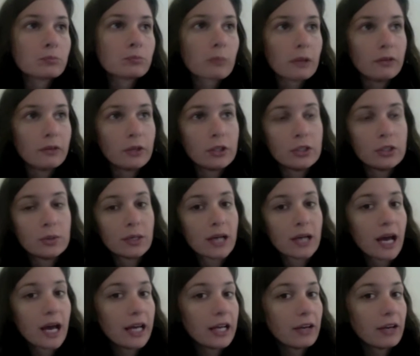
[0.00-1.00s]
if you can do a
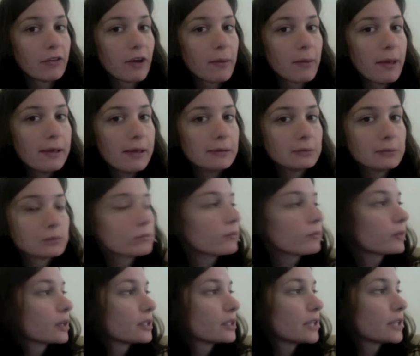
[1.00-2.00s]
cutting from it,
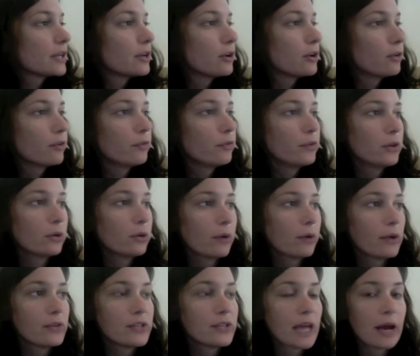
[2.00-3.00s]
because I know of a few
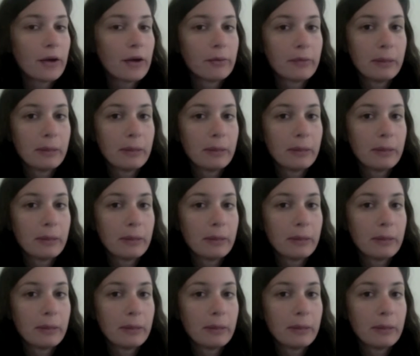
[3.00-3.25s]
around town.